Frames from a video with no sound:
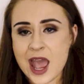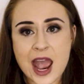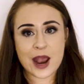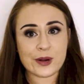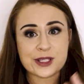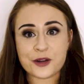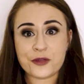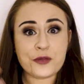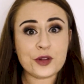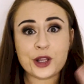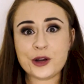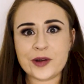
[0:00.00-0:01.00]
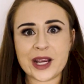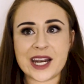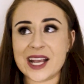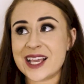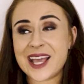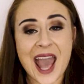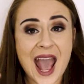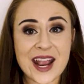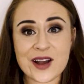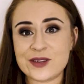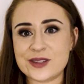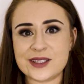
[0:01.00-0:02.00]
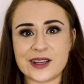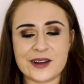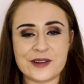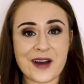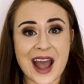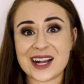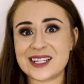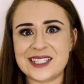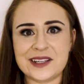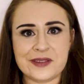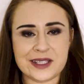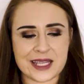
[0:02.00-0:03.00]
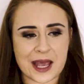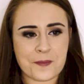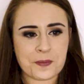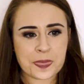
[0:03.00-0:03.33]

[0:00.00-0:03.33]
It was a flurry and a chaos of activity.